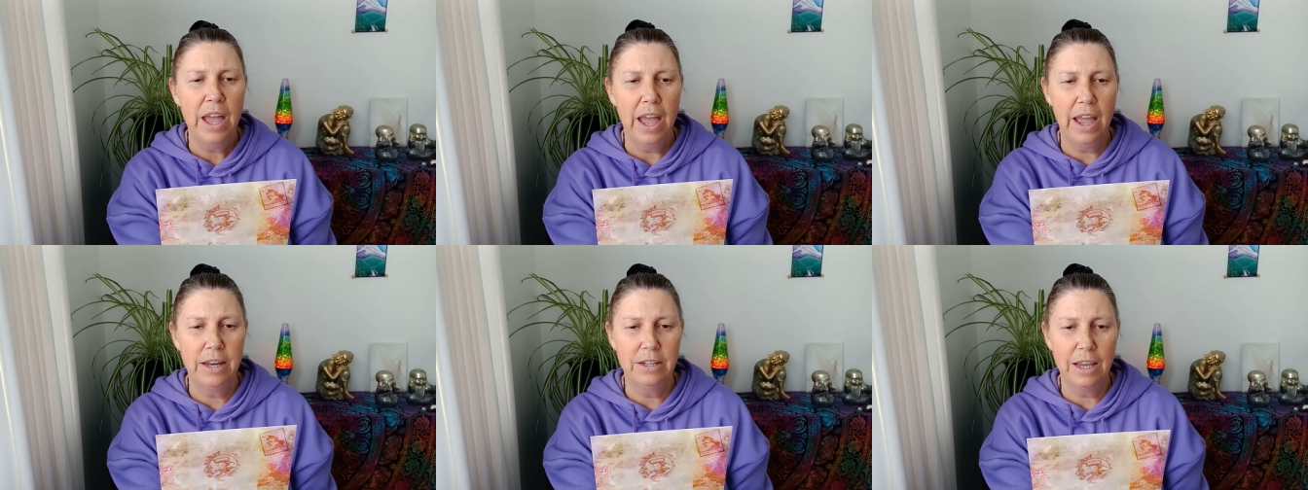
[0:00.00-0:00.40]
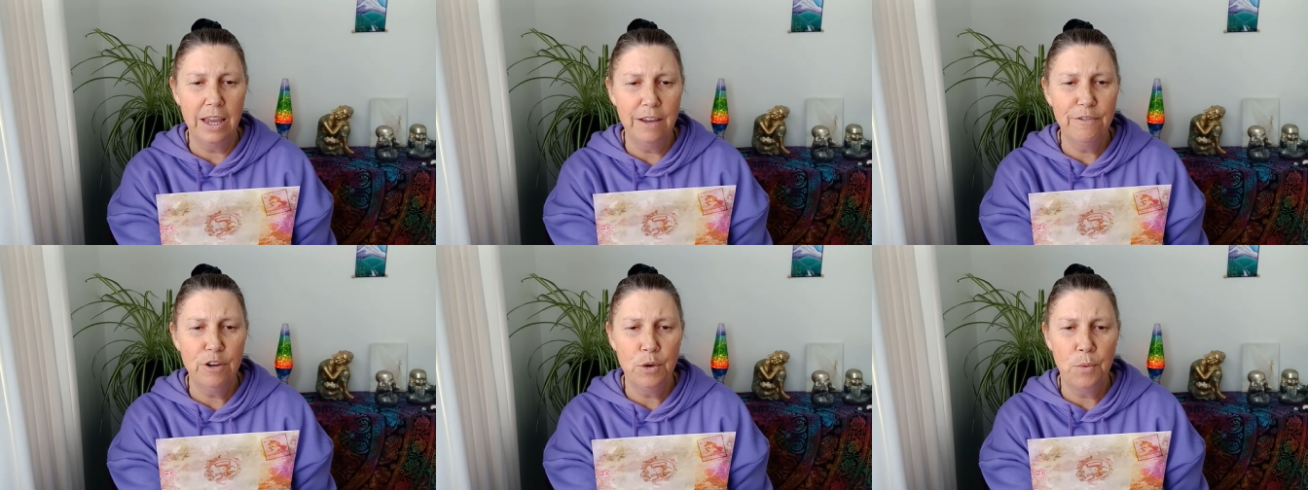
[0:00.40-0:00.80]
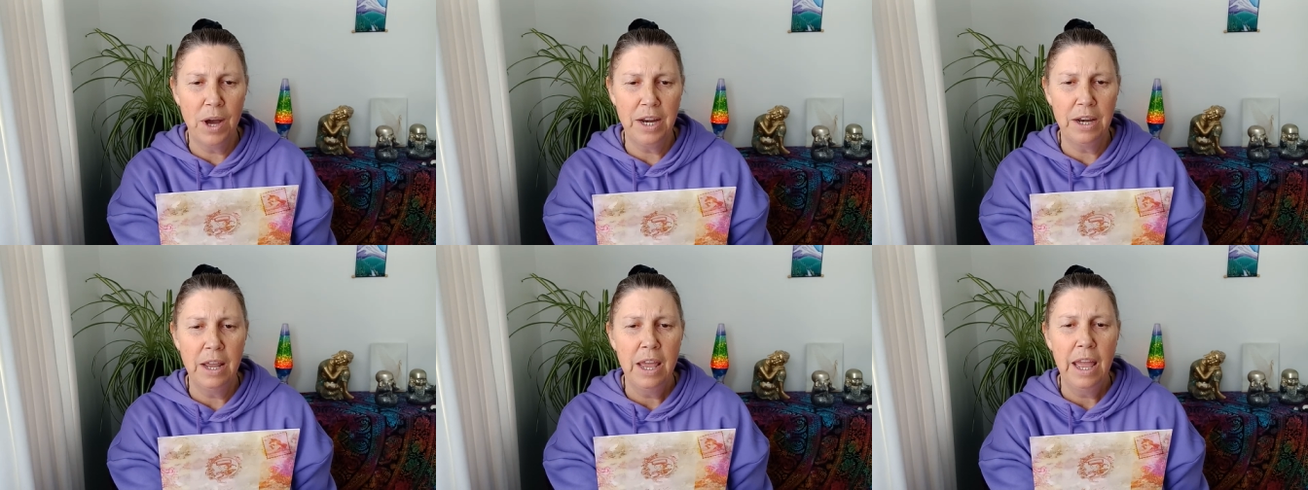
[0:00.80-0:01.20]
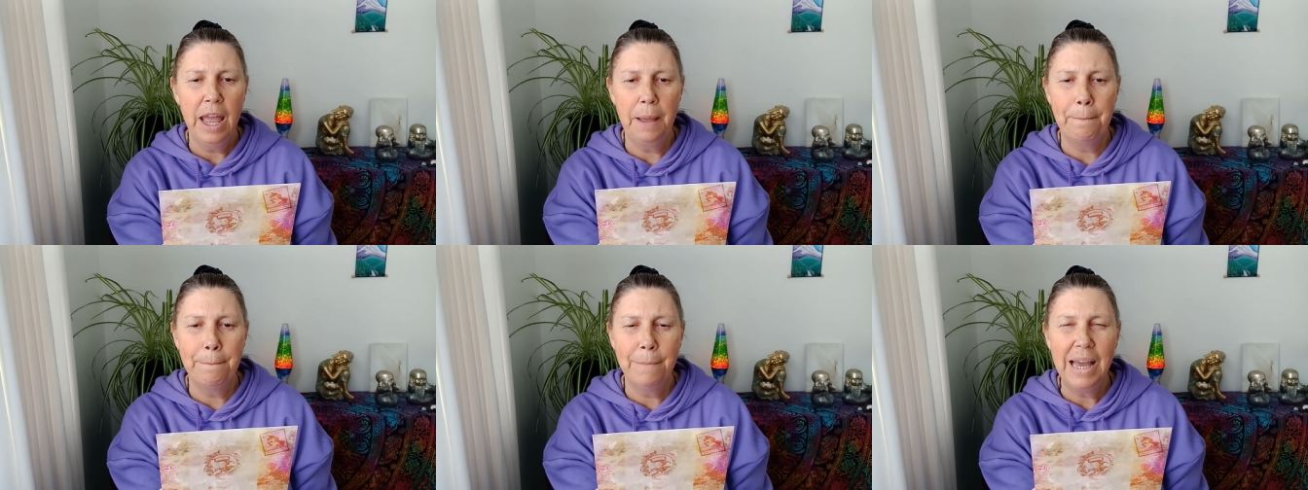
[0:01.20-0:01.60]
and everyone
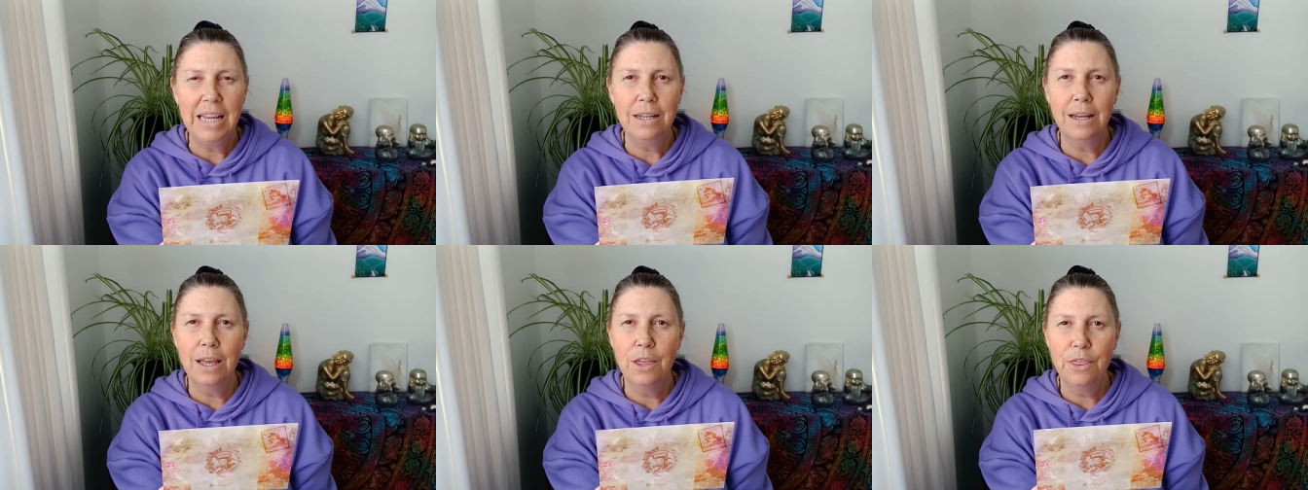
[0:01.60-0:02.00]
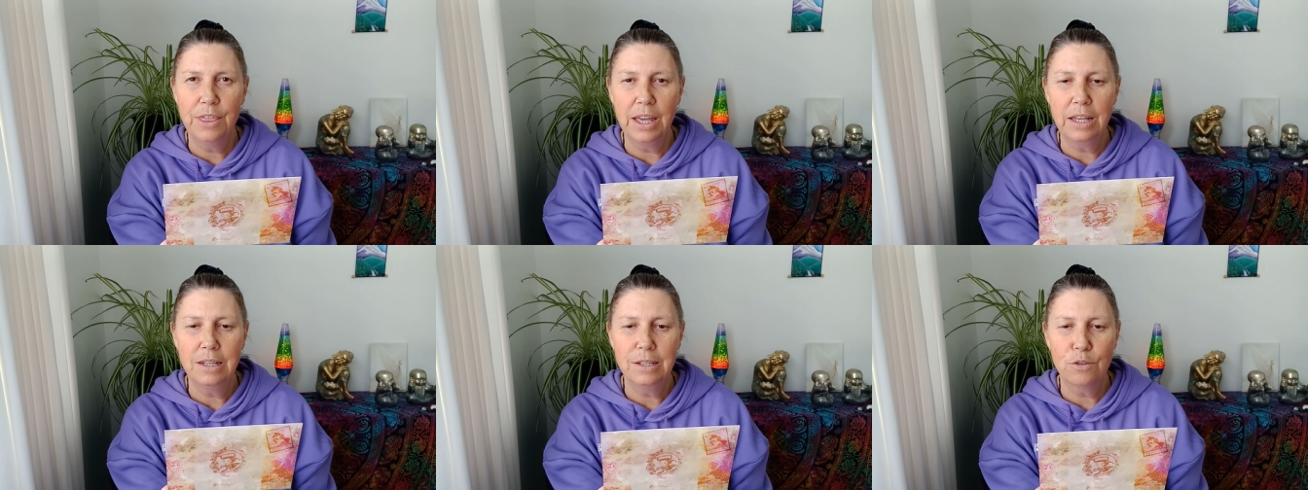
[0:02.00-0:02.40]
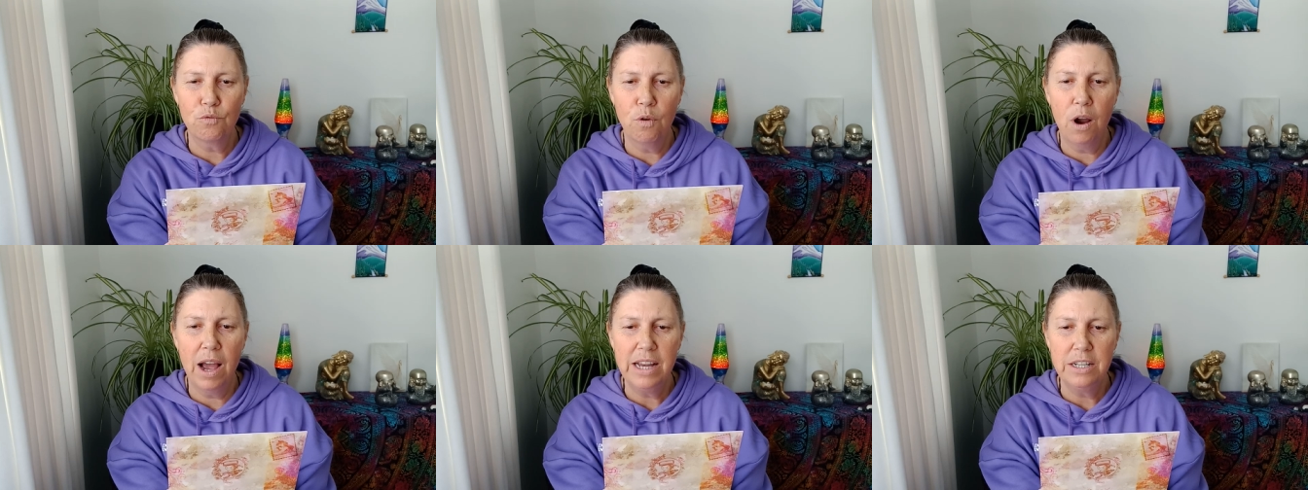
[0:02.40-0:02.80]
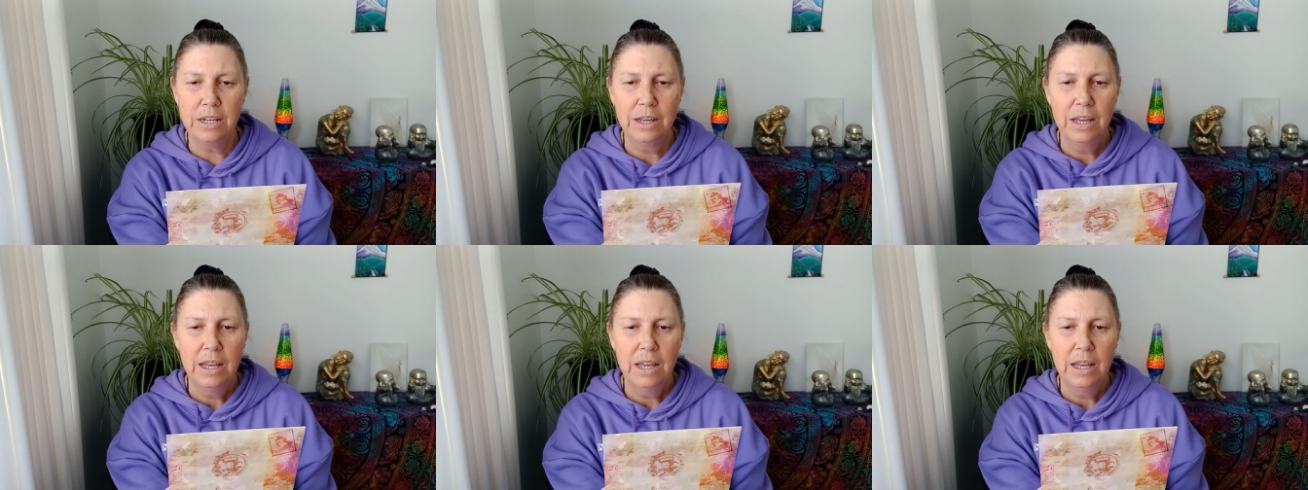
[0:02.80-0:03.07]
and make things right.